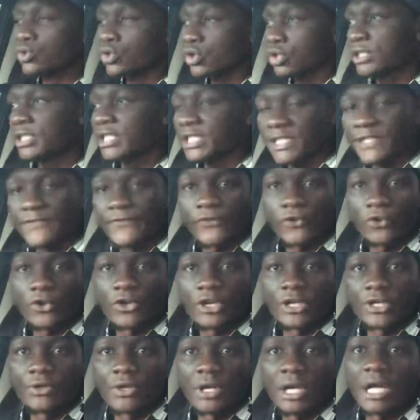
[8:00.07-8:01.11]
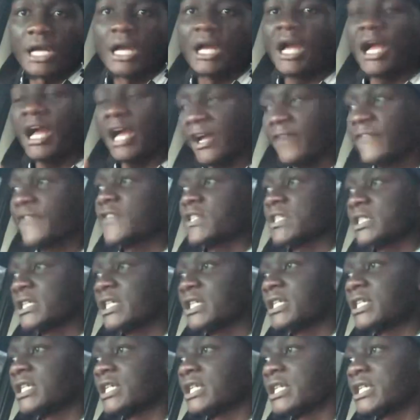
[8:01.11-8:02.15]
not just floor your car after
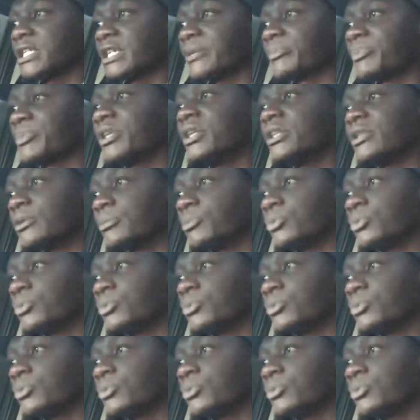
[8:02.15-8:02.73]
starting it up in the